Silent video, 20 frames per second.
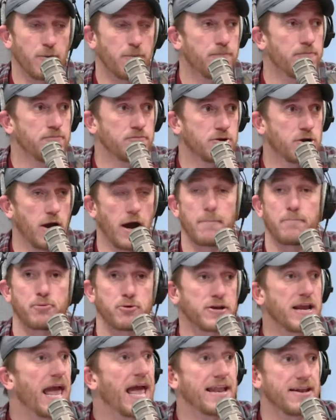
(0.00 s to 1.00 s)

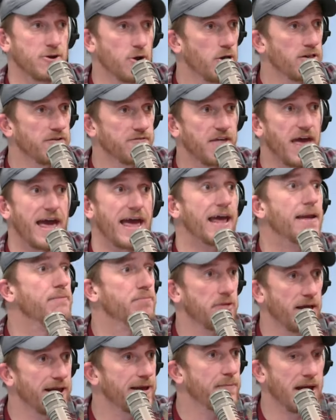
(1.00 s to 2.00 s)
comprehend all of that and
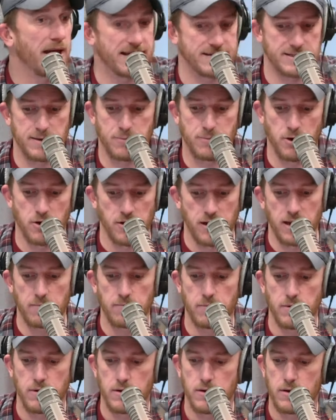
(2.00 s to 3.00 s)
play a basketball game.
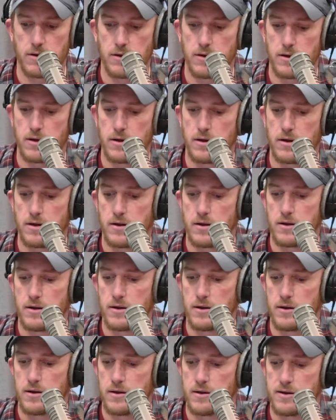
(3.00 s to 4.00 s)

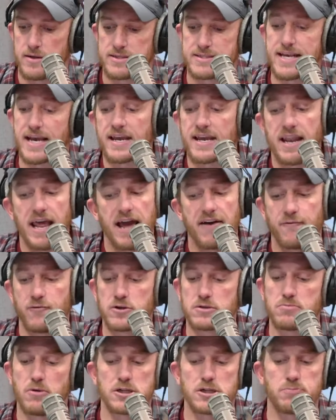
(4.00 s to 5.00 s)
Second half
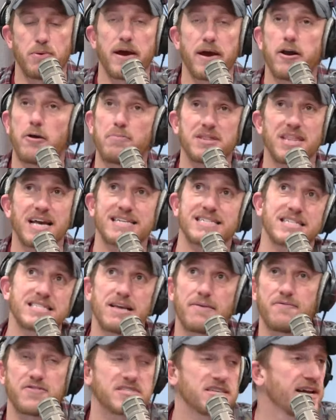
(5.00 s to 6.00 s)
was much better, but that just
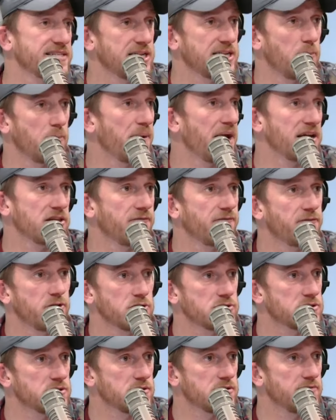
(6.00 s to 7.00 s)
emphasized how bad the
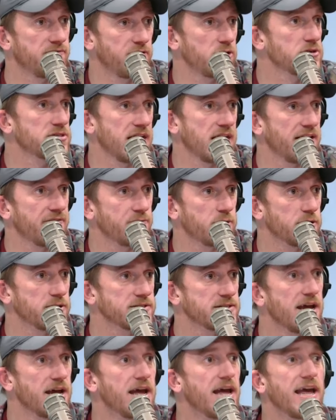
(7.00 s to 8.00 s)
first half was.
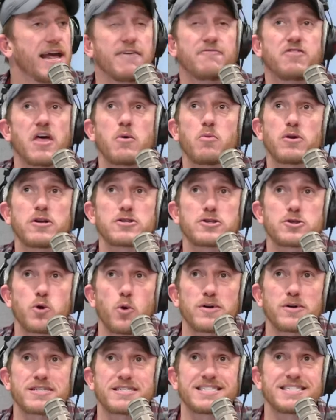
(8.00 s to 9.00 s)
If they would have
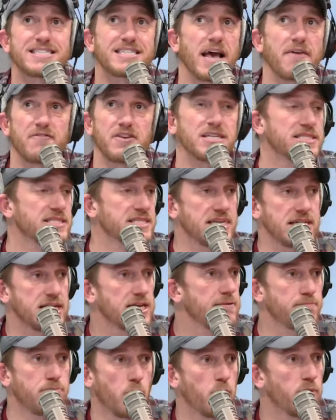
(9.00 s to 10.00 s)
scored
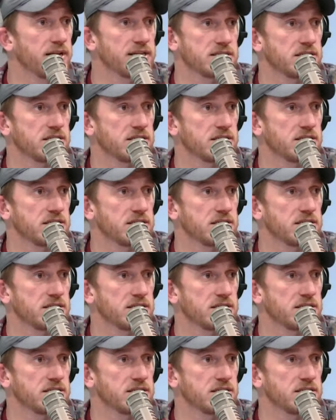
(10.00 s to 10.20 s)
17 points in the